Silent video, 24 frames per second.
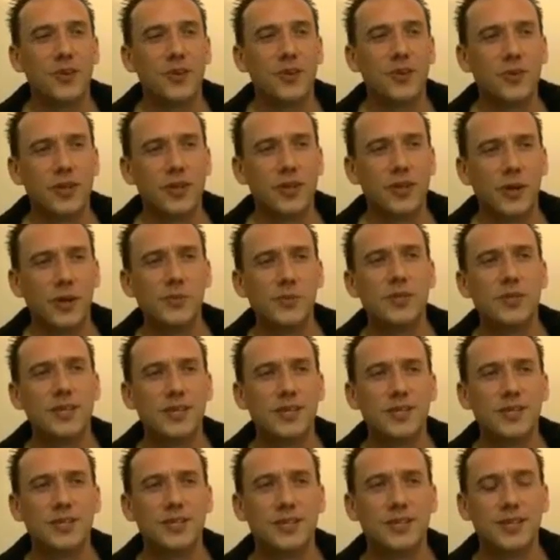
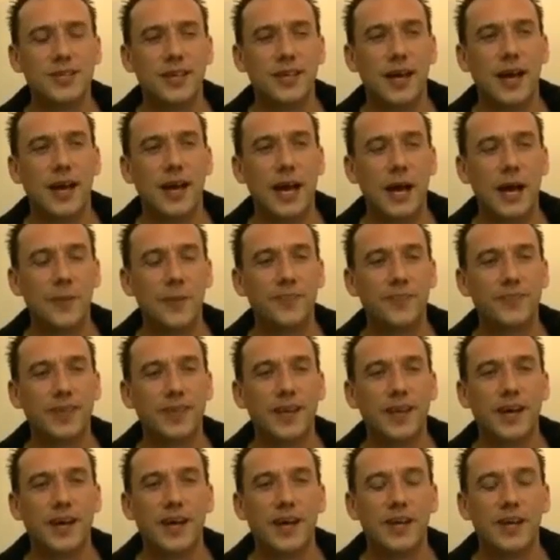notice that,
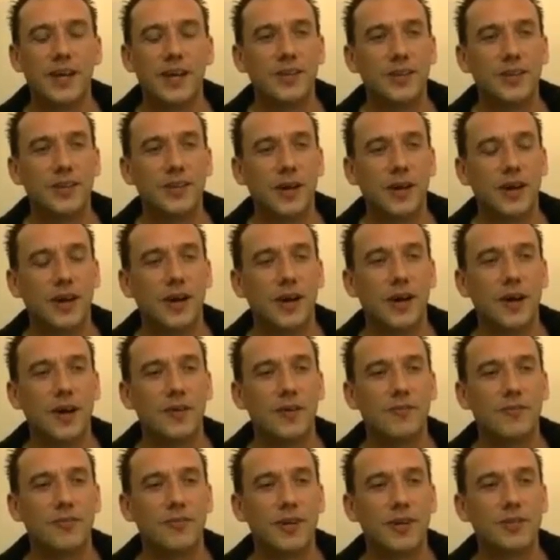
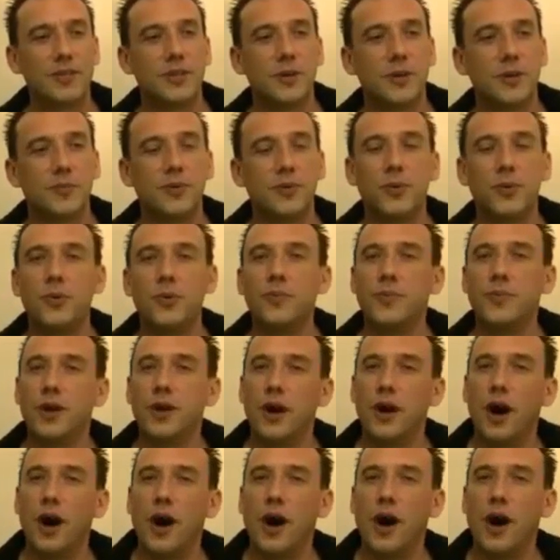for example,
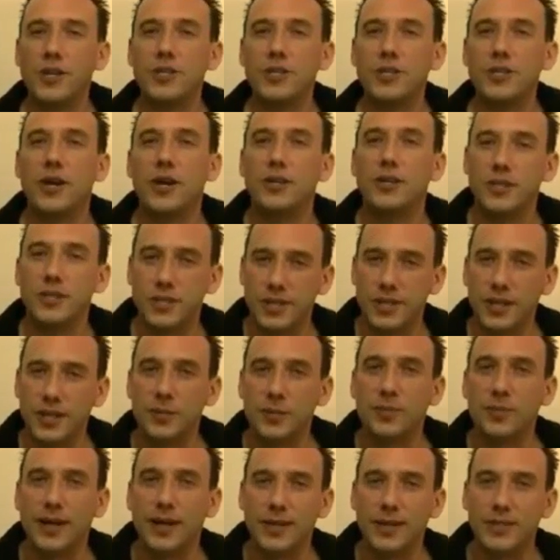I started to
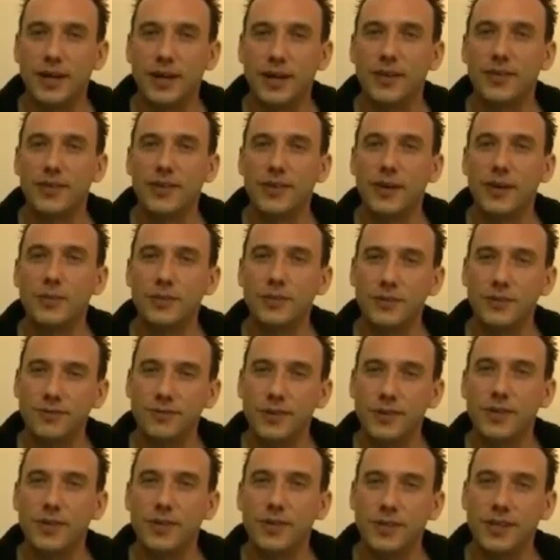sleep better. That was the
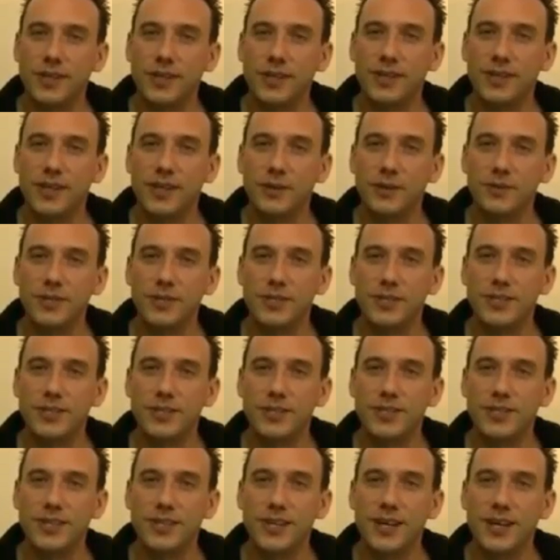first thing I
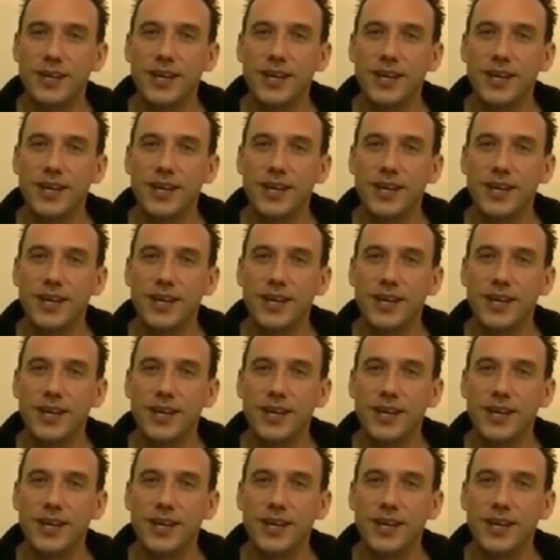noticed.